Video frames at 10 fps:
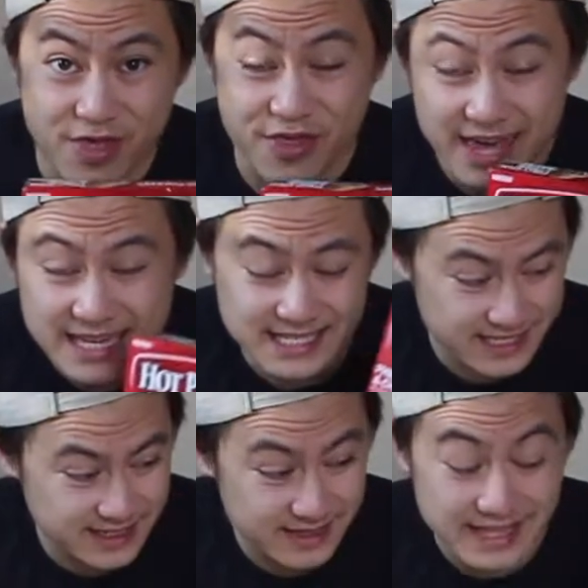
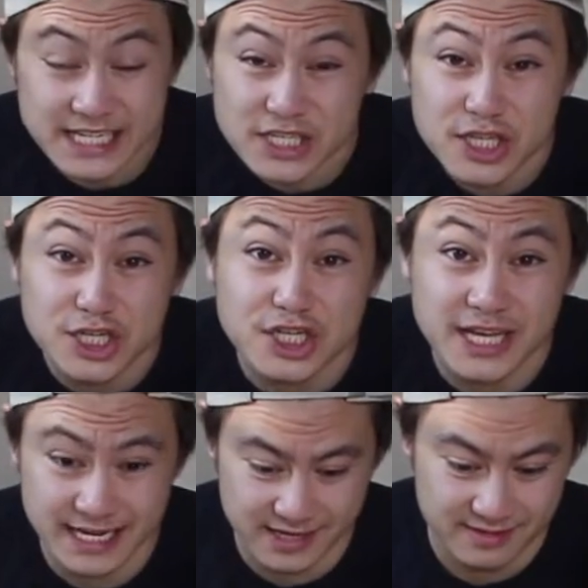This is the
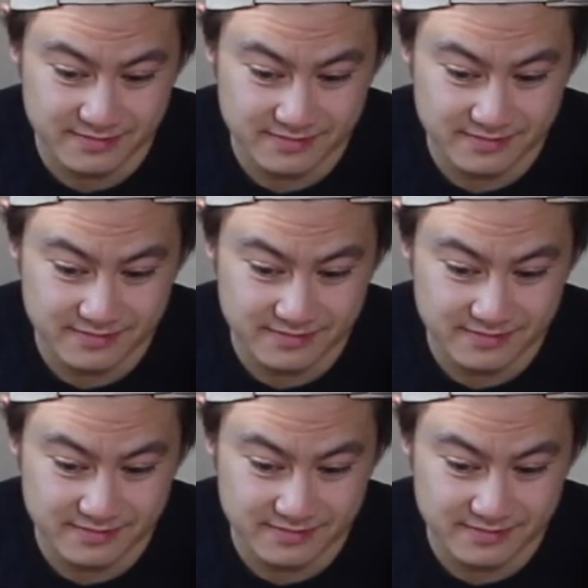shit.